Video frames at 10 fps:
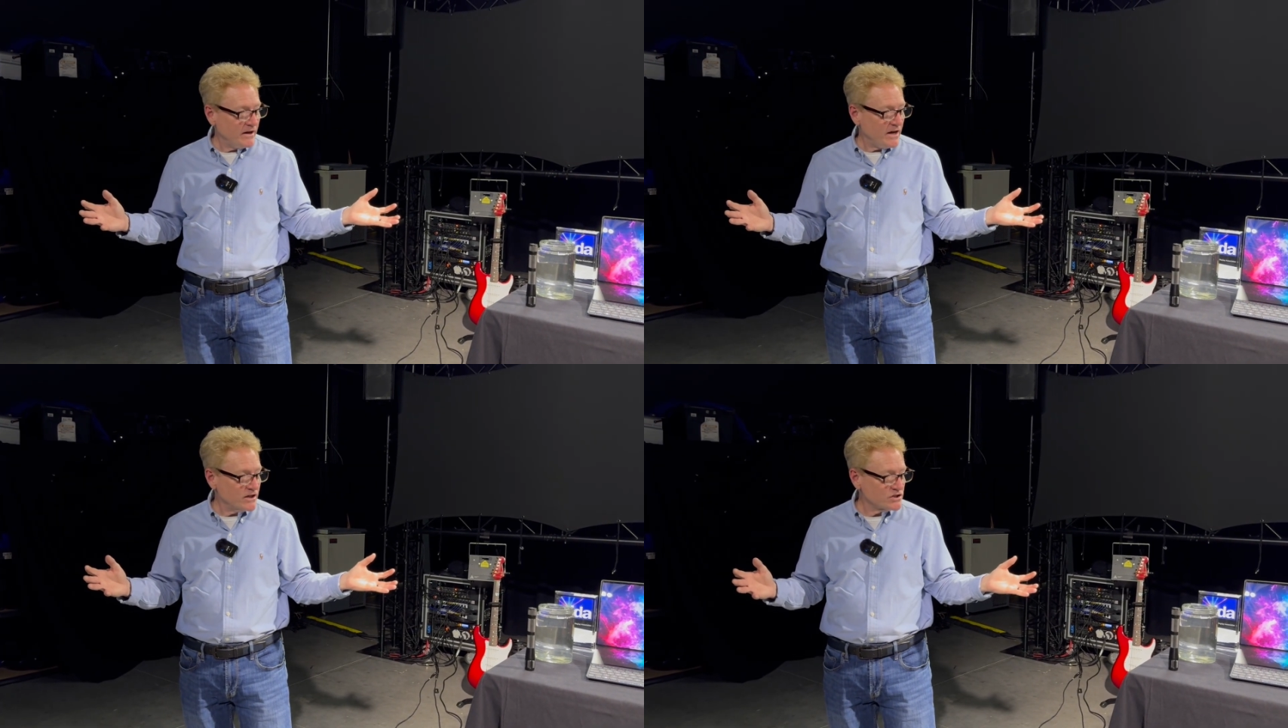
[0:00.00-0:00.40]

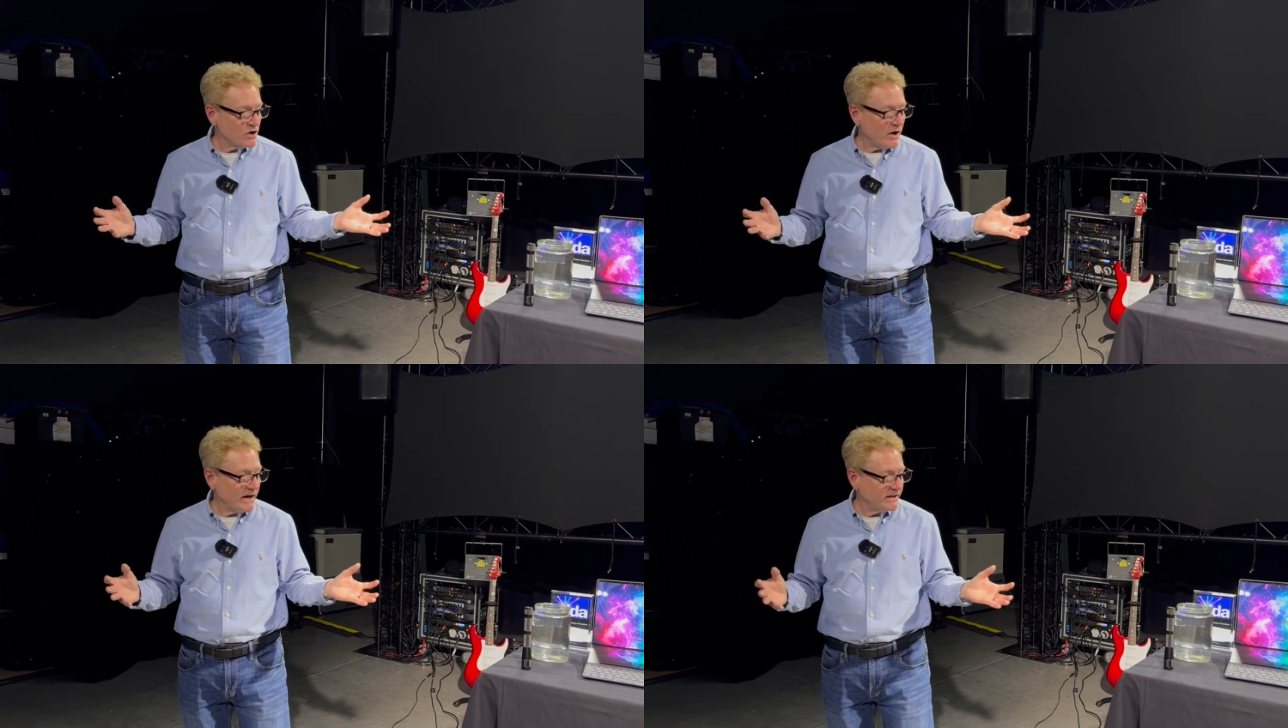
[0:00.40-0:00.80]
And
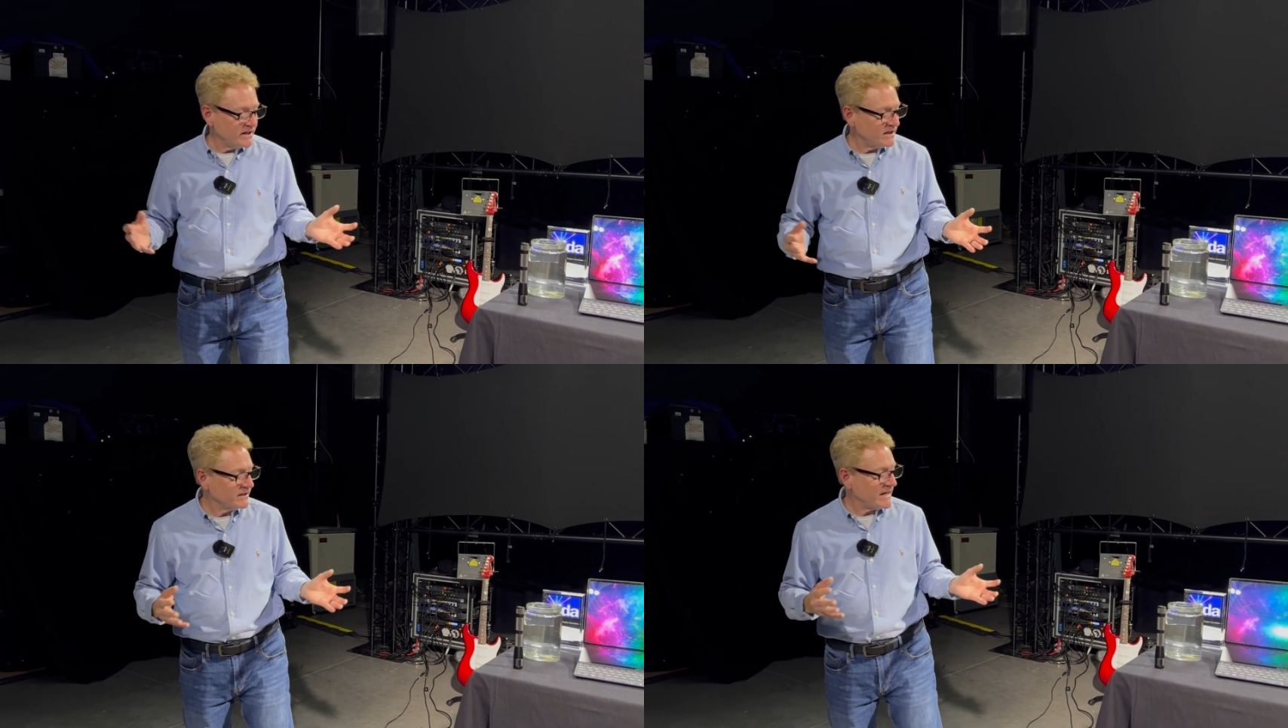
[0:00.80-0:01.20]
so I
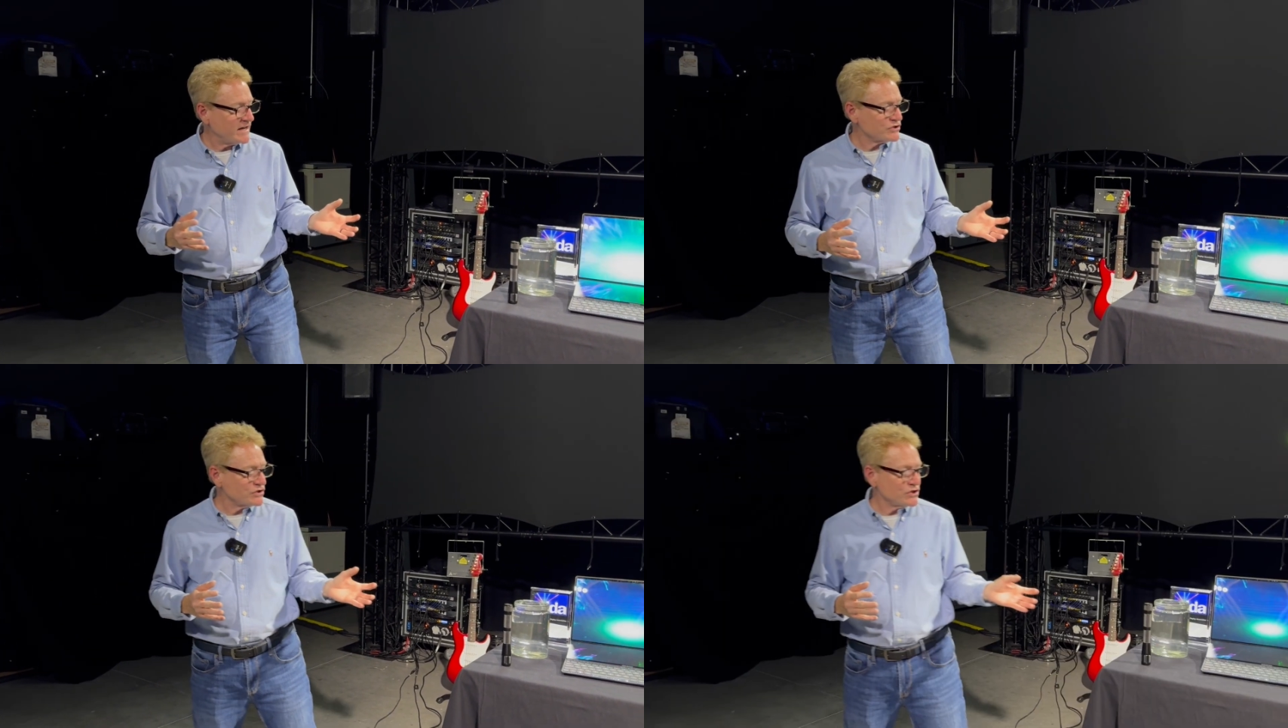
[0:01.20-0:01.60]
did
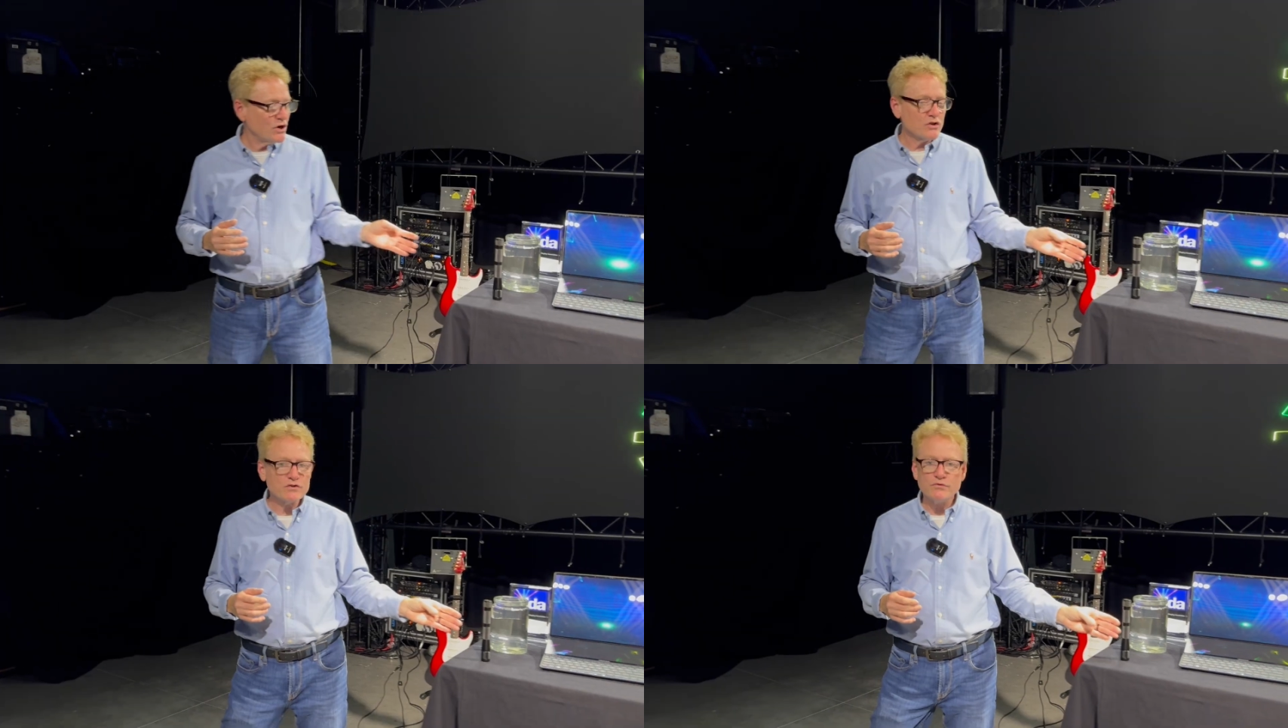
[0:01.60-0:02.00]
laser
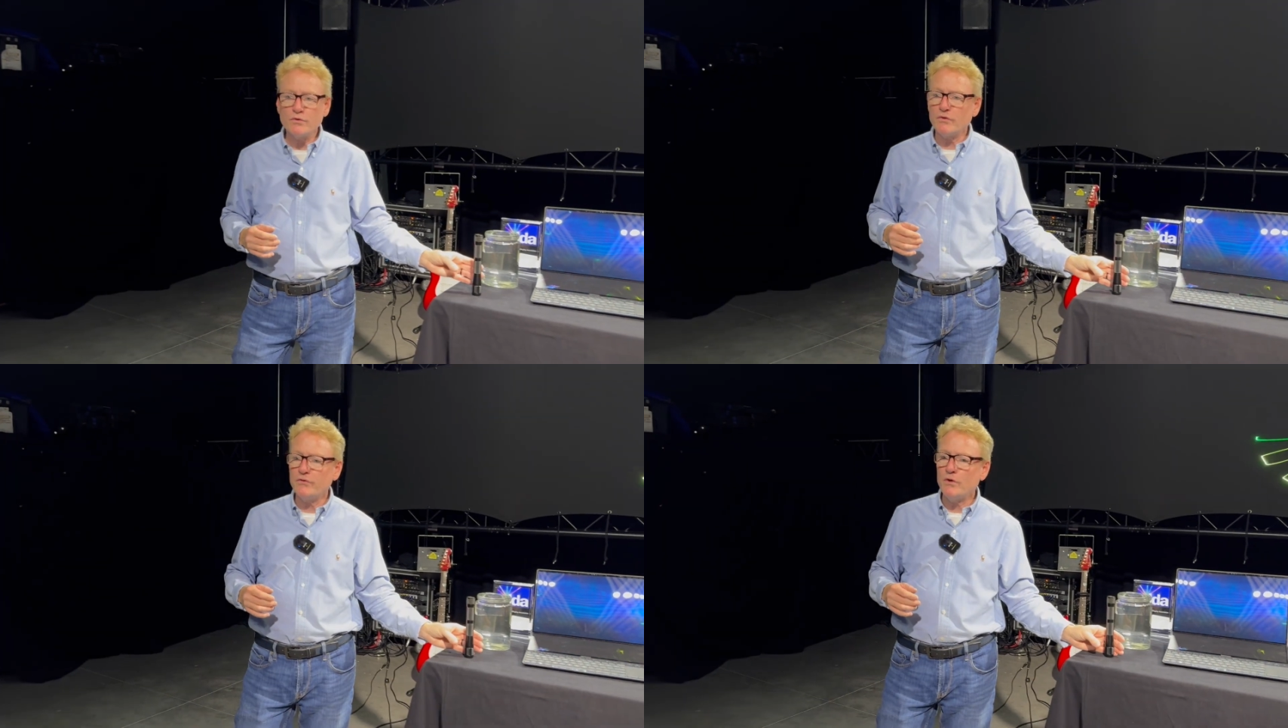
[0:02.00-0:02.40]
shows
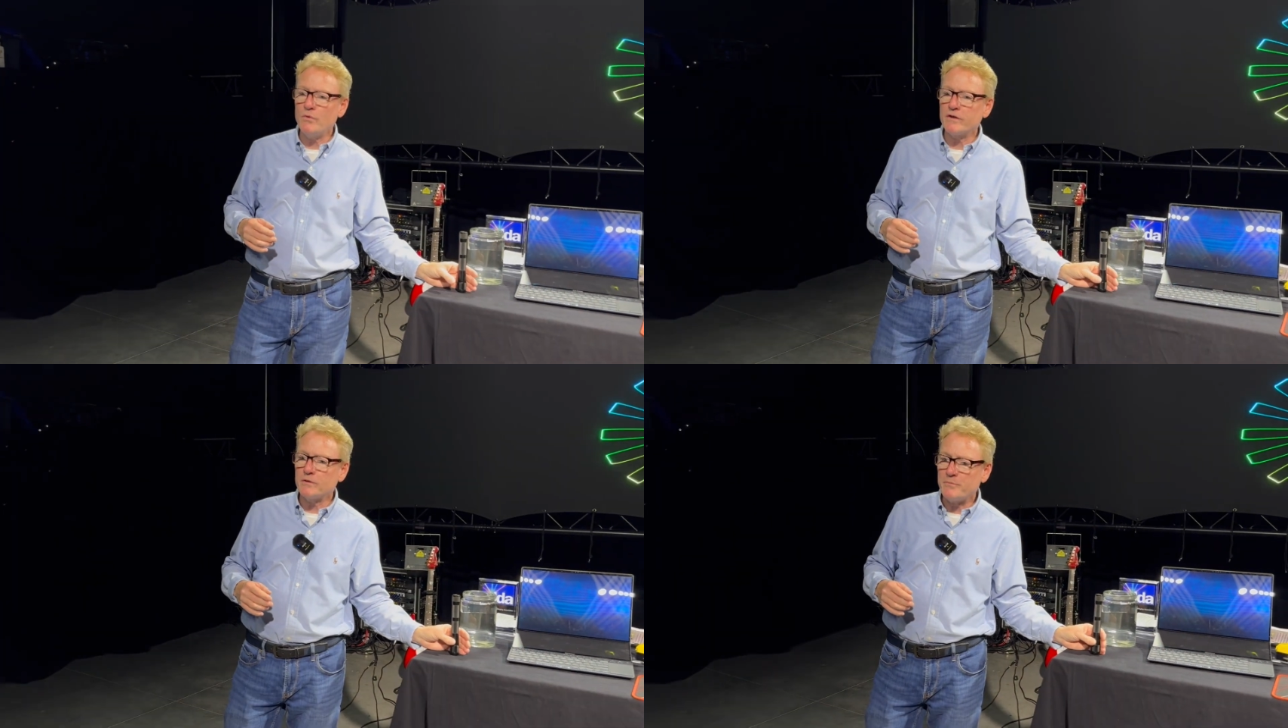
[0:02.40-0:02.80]
for a
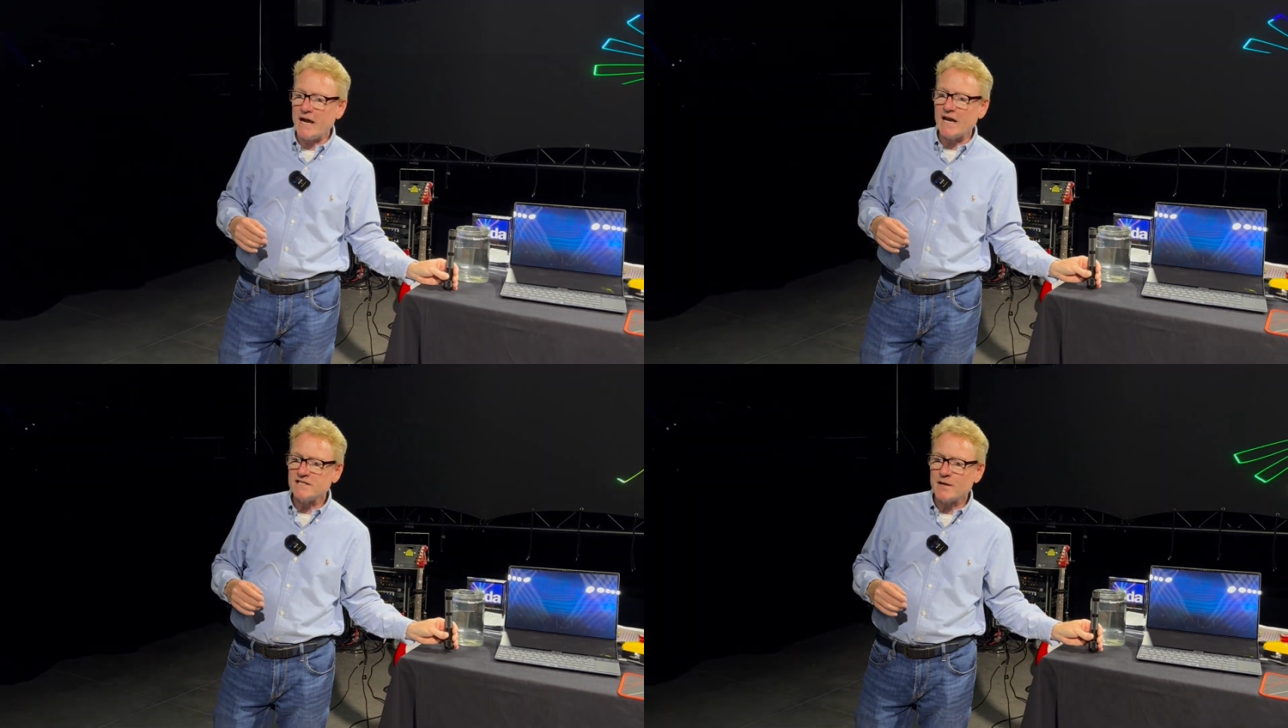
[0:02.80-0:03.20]
few other bands.